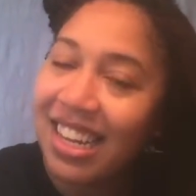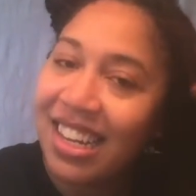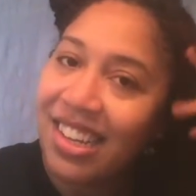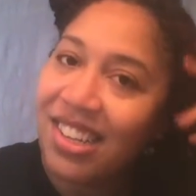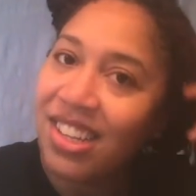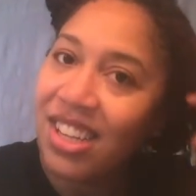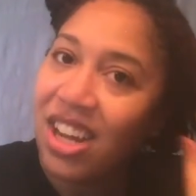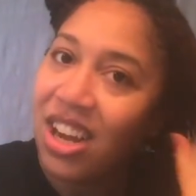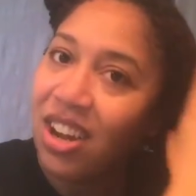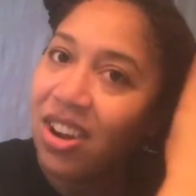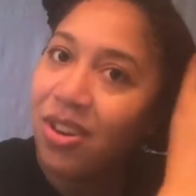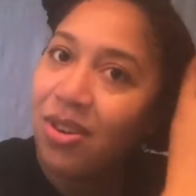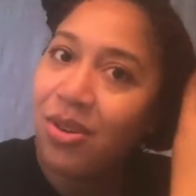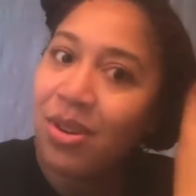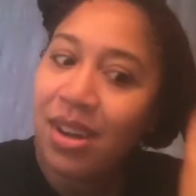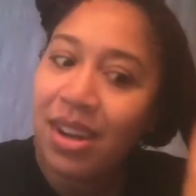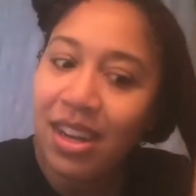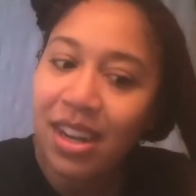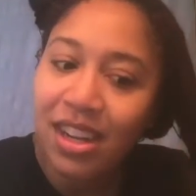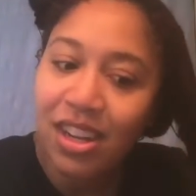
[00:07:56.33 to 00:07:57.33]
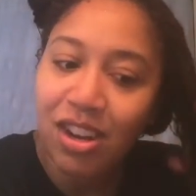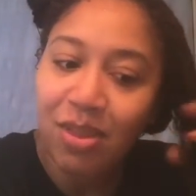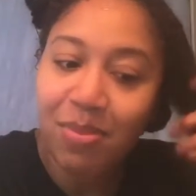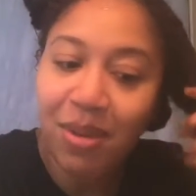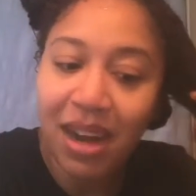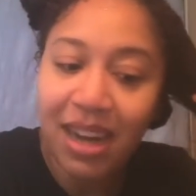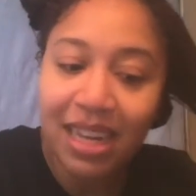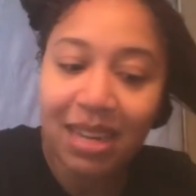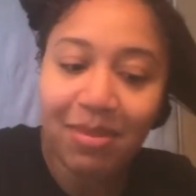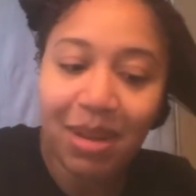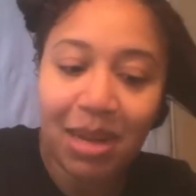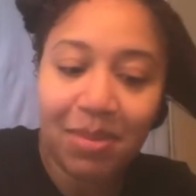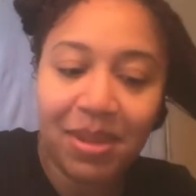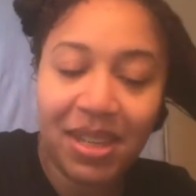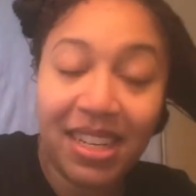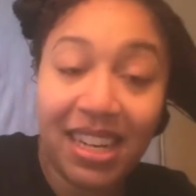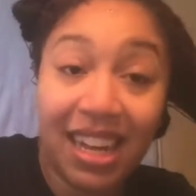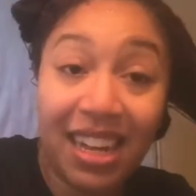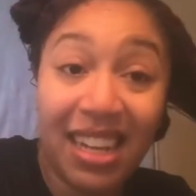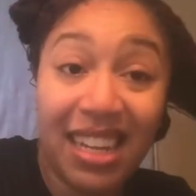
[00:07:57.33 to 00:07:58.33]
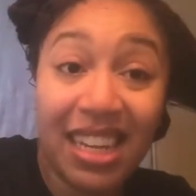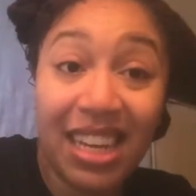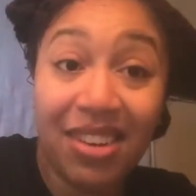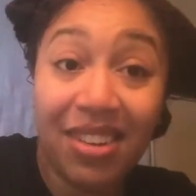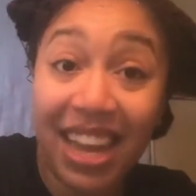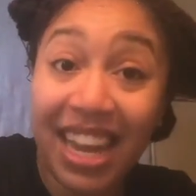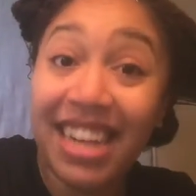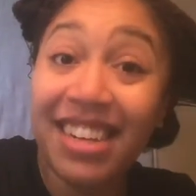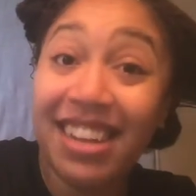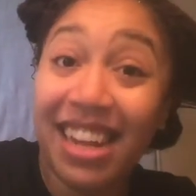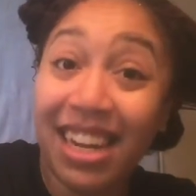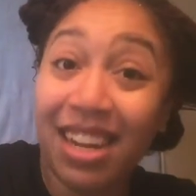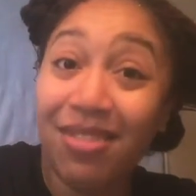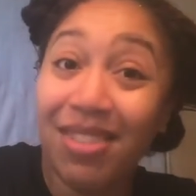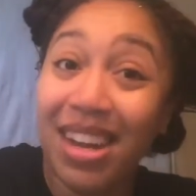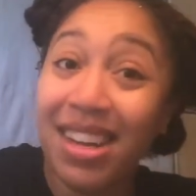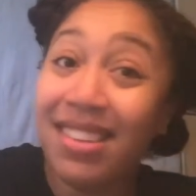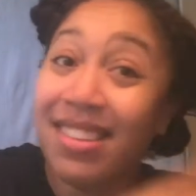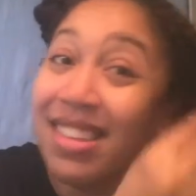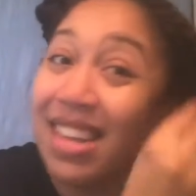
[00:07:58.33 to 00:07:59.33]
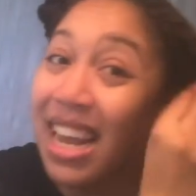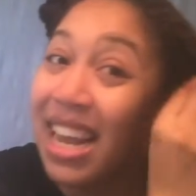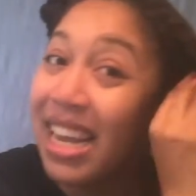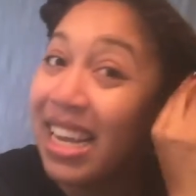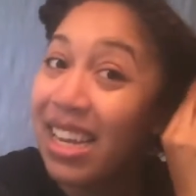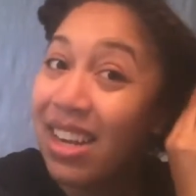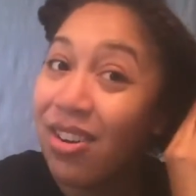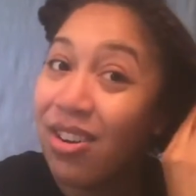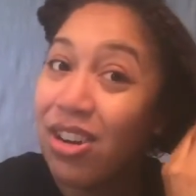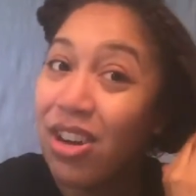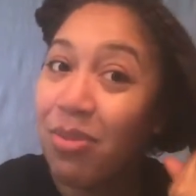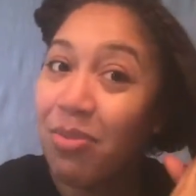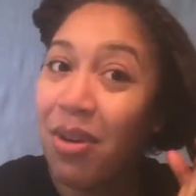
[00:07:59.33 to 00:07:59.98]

So your body might be telling you, hey, take a rest day, or your